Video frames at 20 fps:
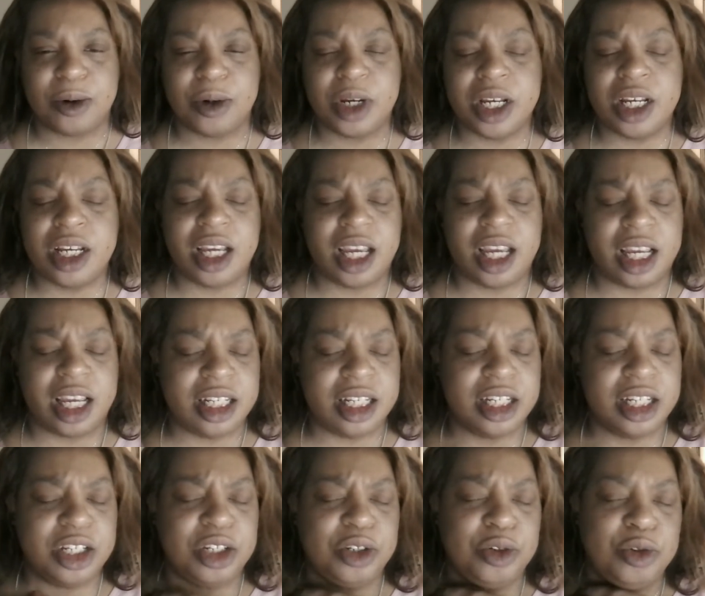And
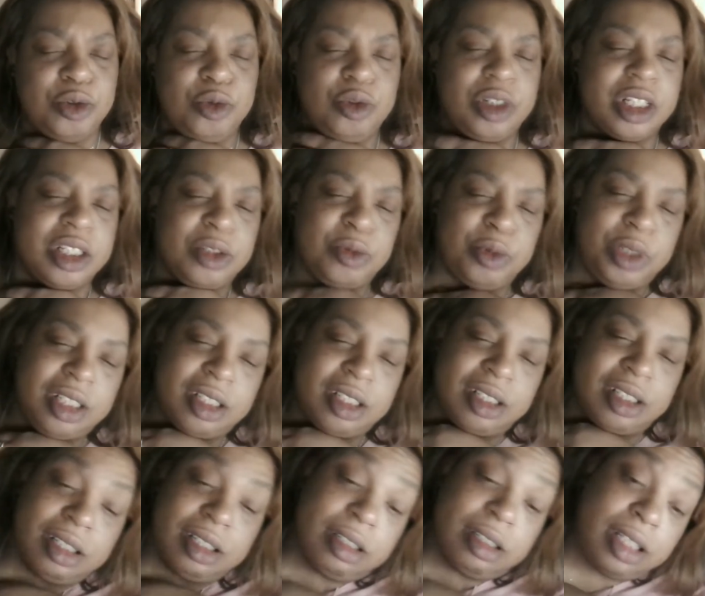then
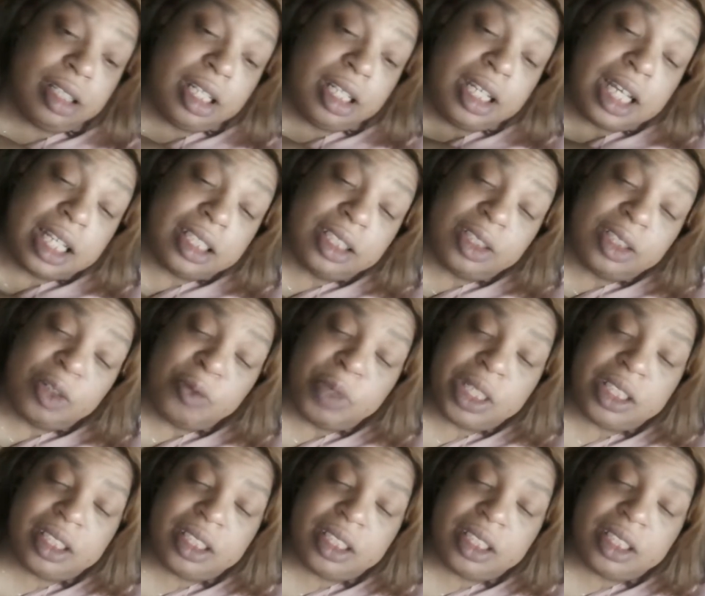he got so much